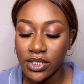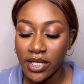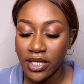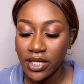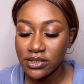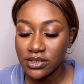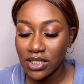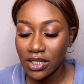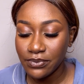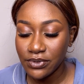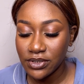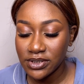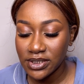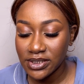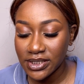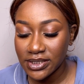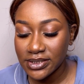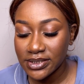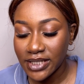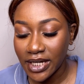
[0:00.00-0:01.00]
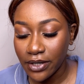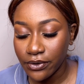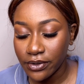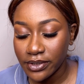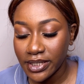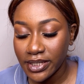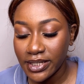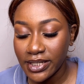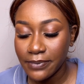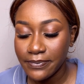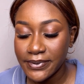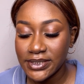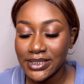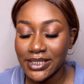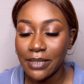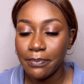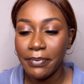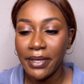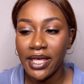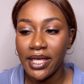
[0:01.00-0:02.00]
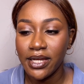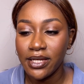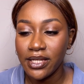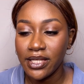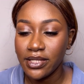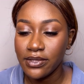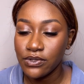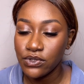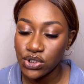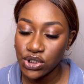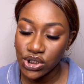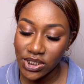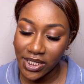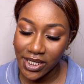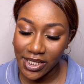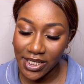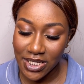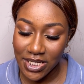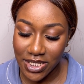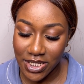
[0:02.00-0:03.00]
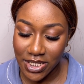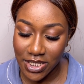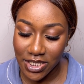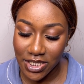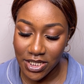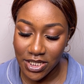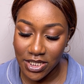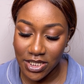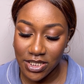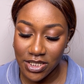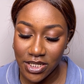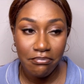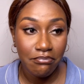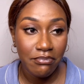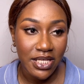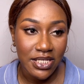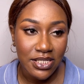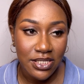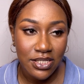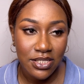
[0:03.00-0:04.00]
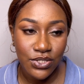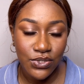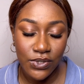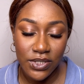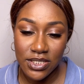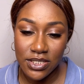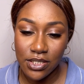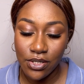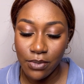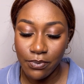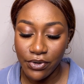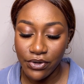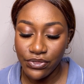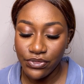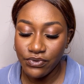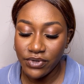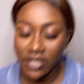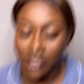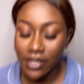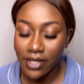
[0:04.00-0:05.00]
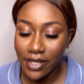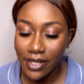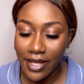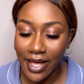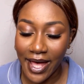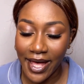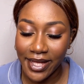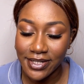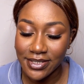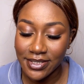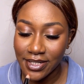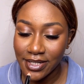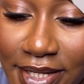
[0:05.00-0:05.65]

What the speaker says: So I'll be using this Zaron lipstick pen in the shade Mist. So it's the number 3. And